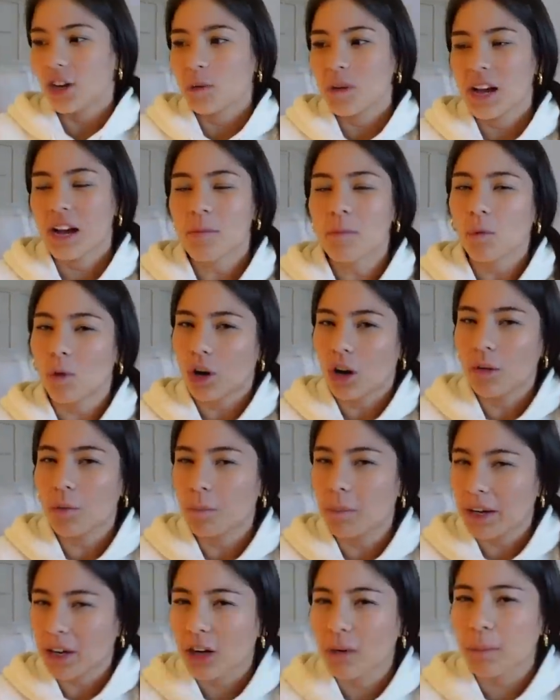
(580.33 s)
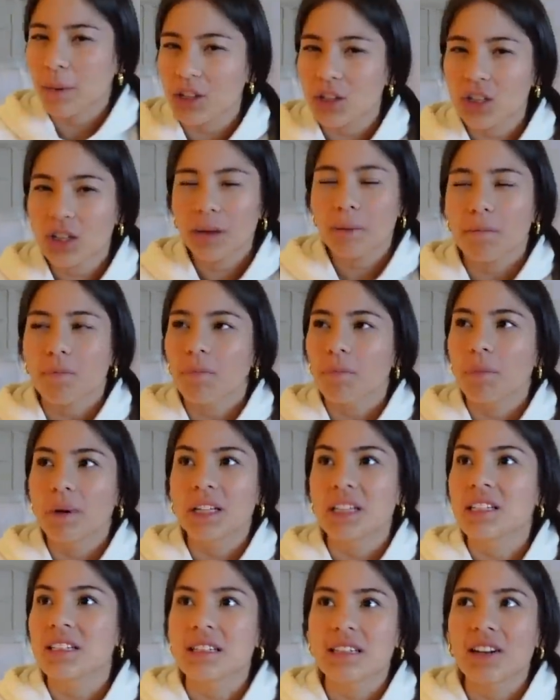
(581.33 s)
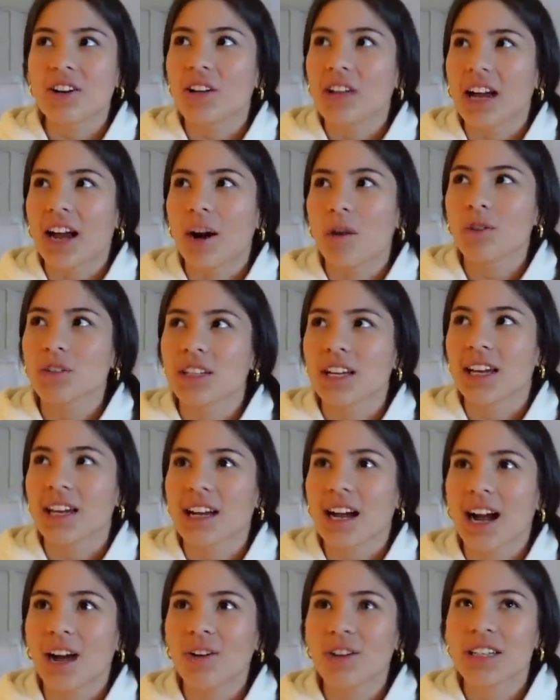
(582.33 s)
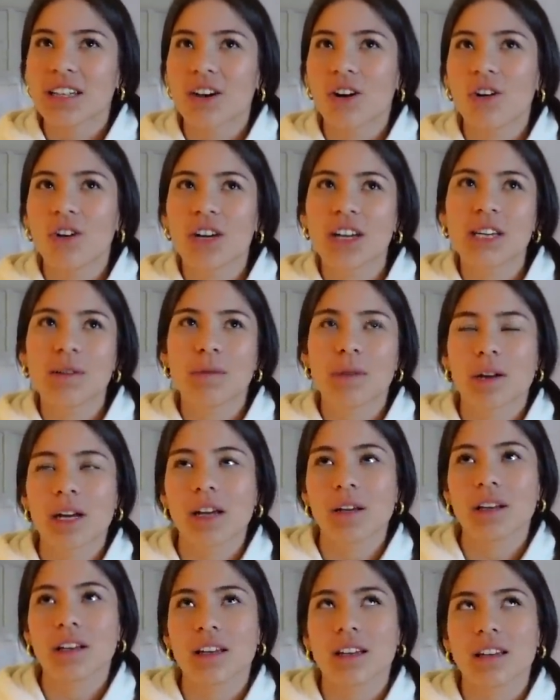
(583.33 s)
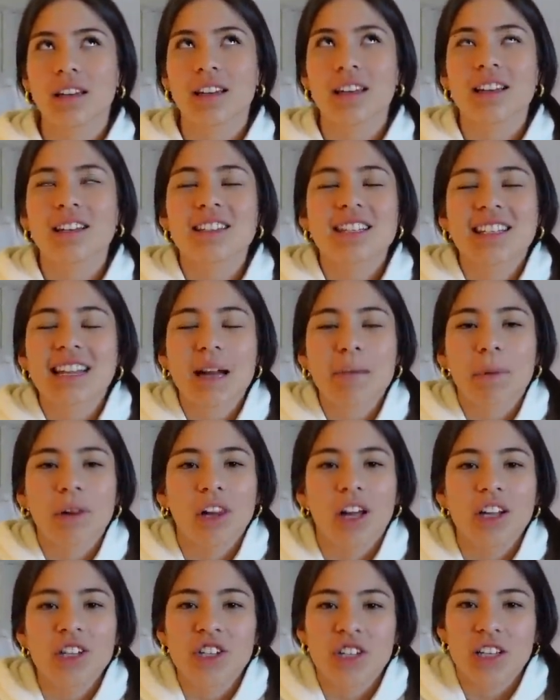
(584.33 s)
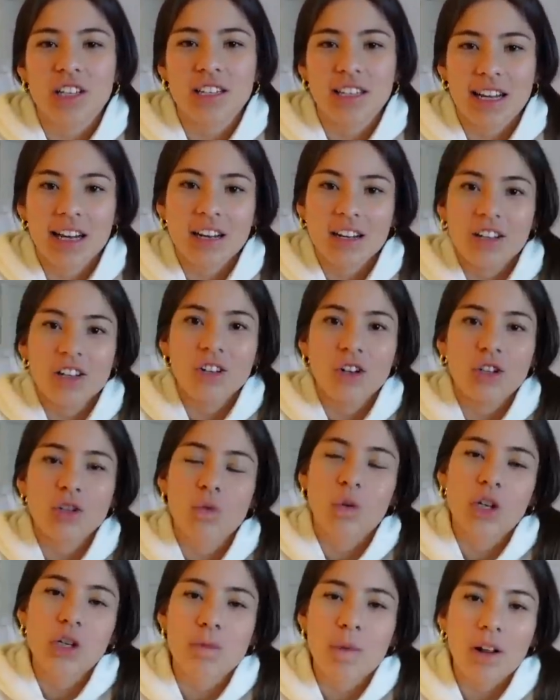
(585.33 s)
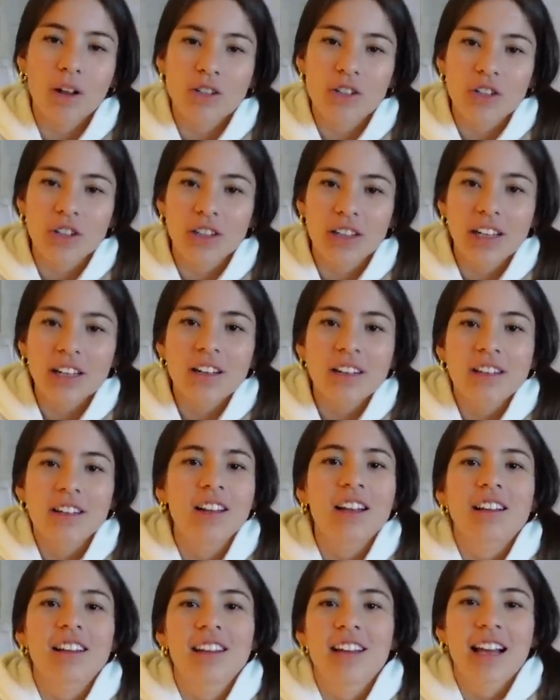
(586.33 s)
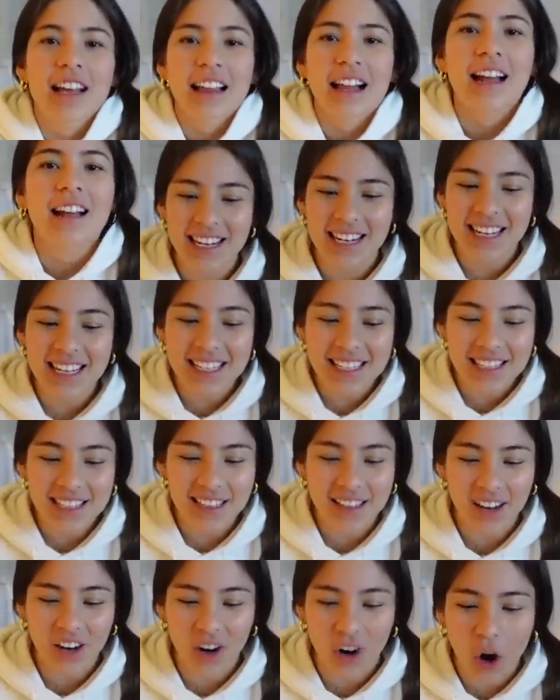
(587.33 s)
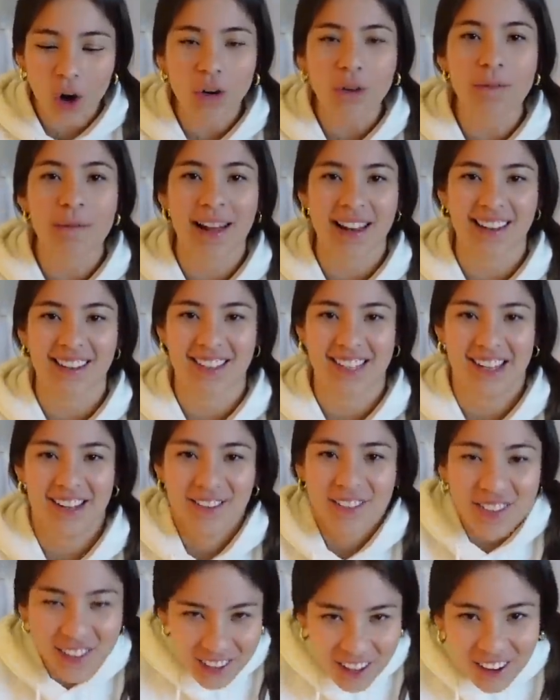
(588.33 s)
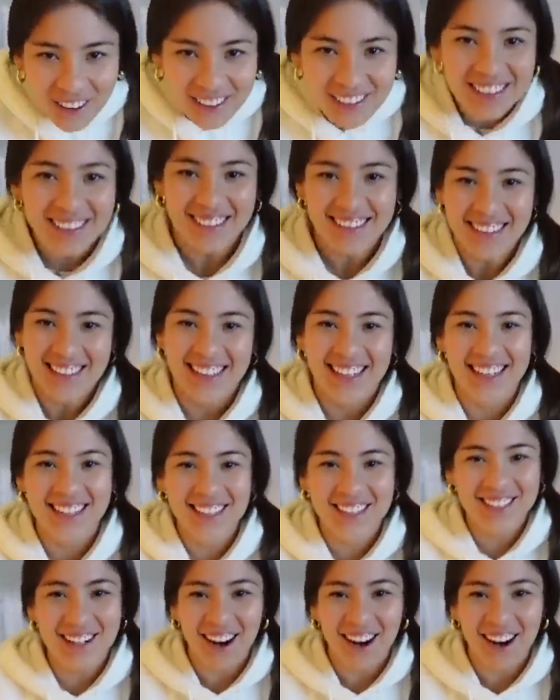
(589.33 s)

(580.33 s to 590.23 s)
know we had more, a bigger budget, but still I was like, I was like, oh, he, he, he doesn't like plushies, like, you know, squishmallows and nothing like that. He needs grown men stuff, you know? And this is